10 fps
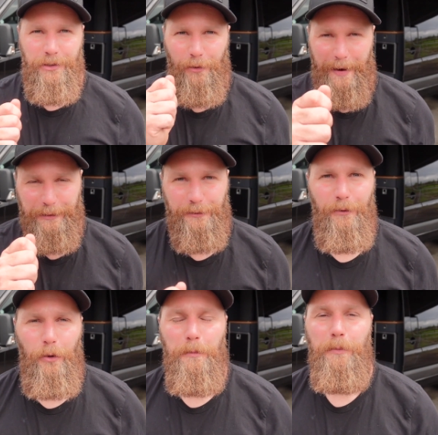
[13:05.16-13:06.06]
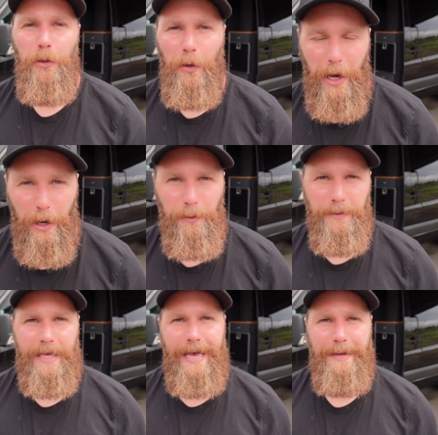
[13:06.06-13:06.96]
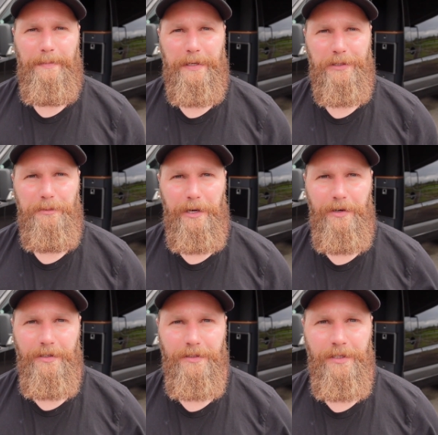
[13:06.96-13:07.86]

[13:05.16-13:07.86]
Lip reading: Transform your own camping experience.